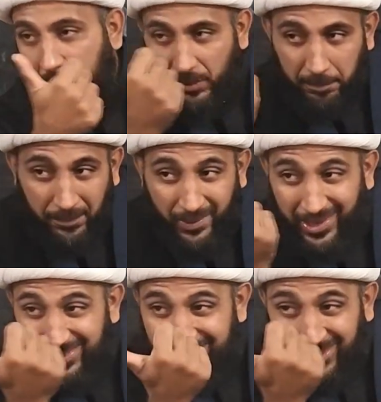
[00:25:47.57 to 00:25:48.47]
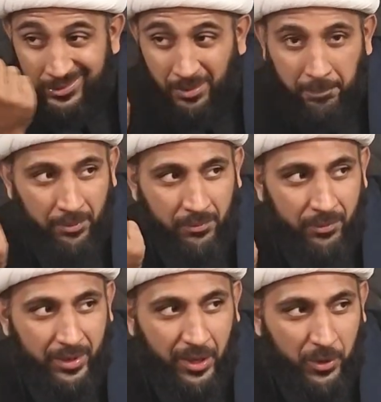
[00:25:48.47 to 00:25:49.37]
preparing the
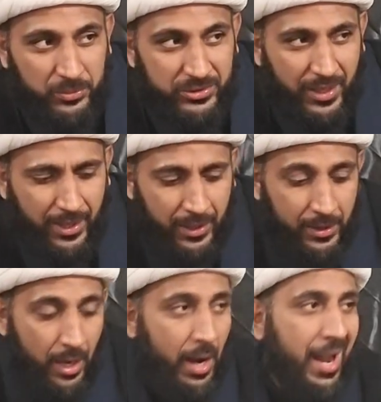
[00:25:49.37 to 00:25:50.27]
Tabarruq Hussein,